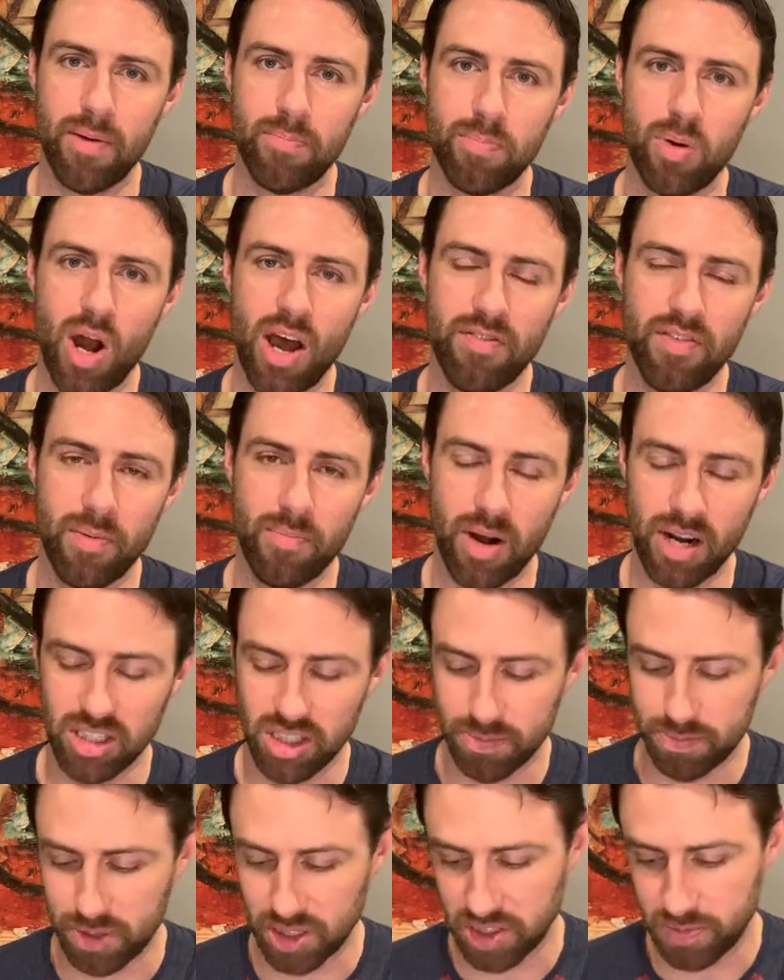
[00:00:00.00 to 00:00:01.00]
profit
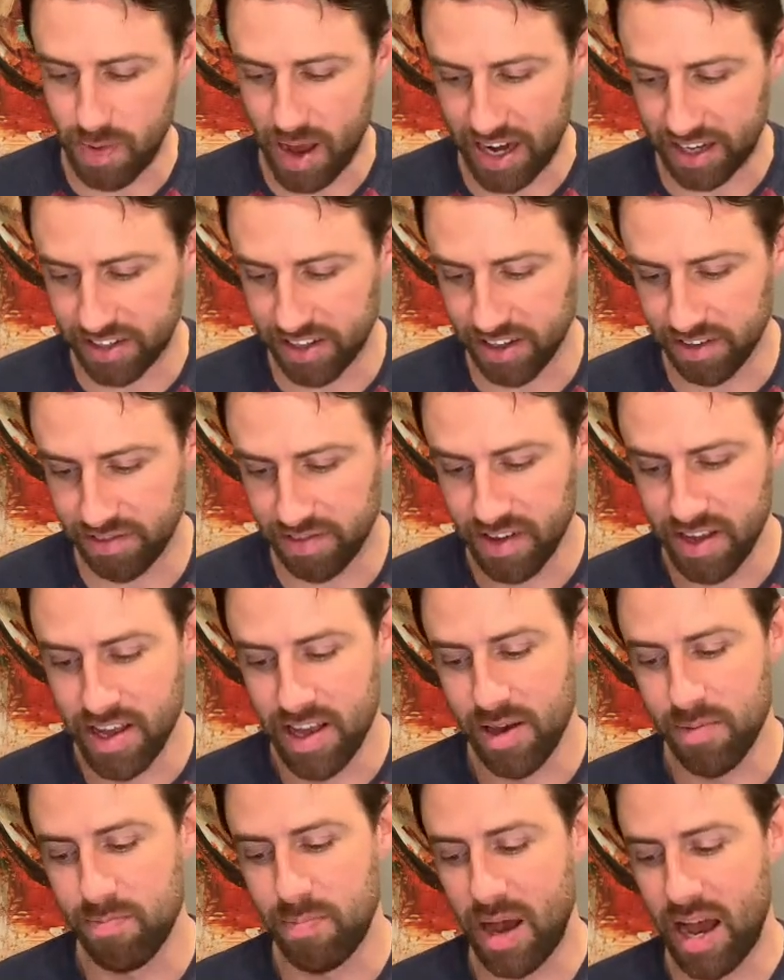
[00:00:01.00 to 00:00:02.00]
margin perspective,
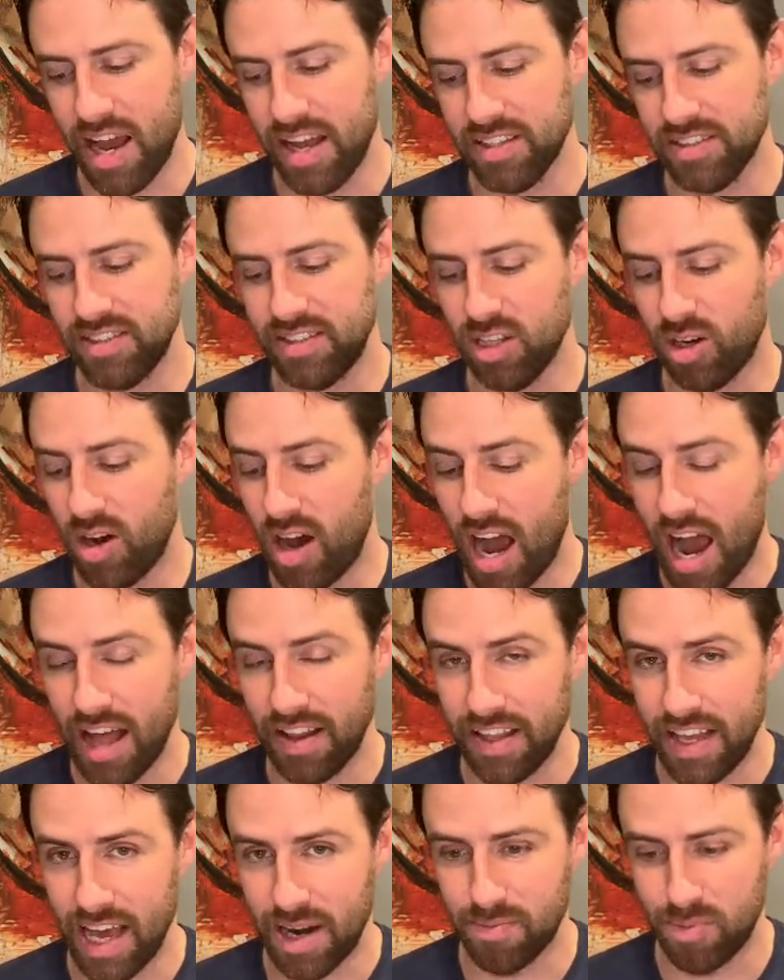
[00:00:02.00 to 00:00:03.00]
but still
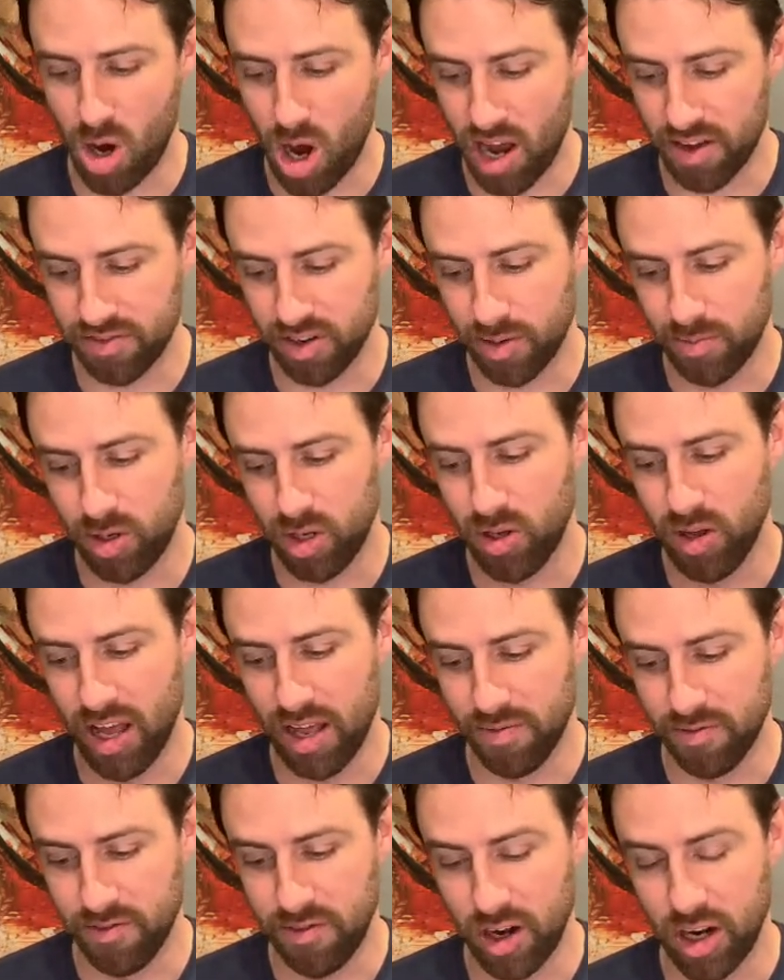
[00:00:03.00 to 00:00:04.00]
highly unprofitable
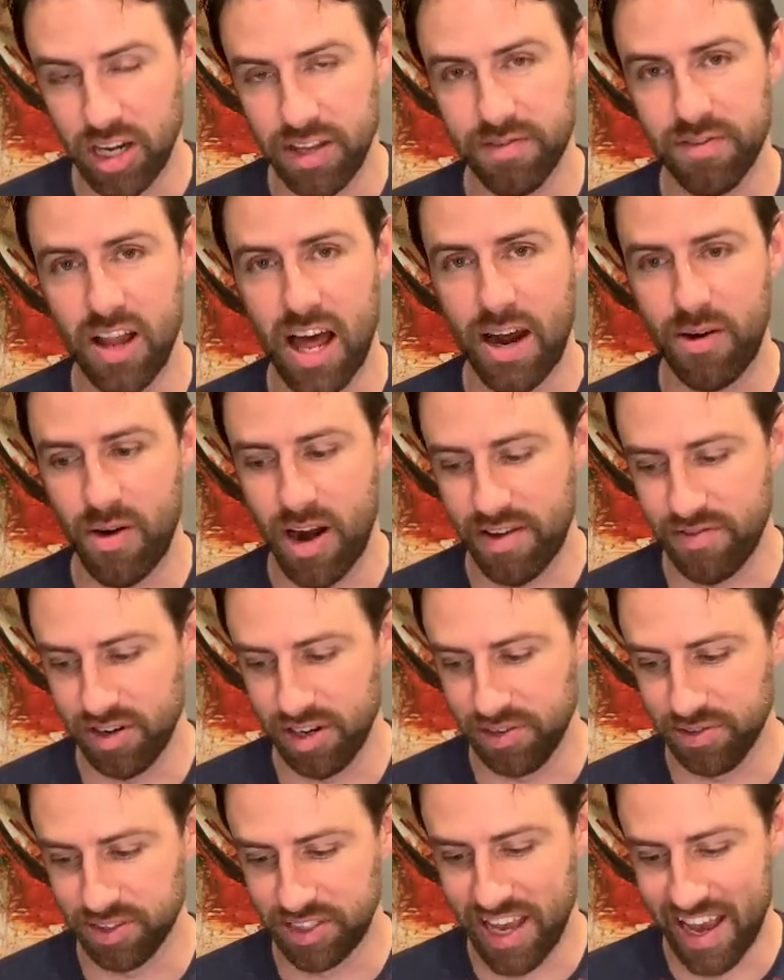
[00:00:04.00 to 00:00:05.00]
and fairly flat
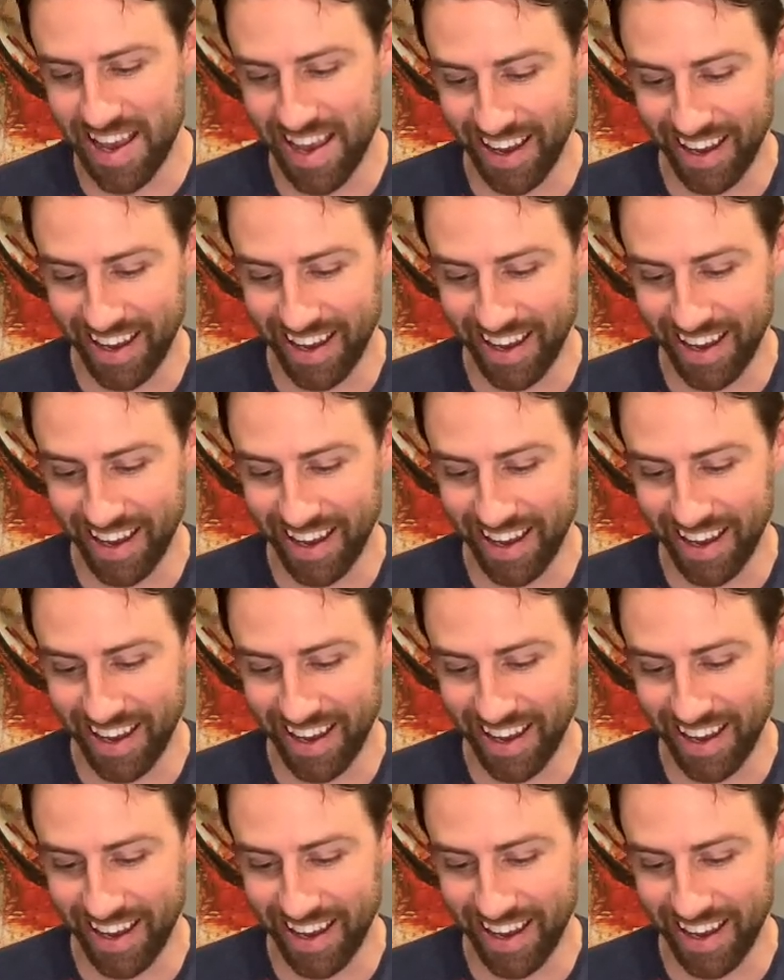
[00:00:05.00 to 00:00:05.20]
revenues.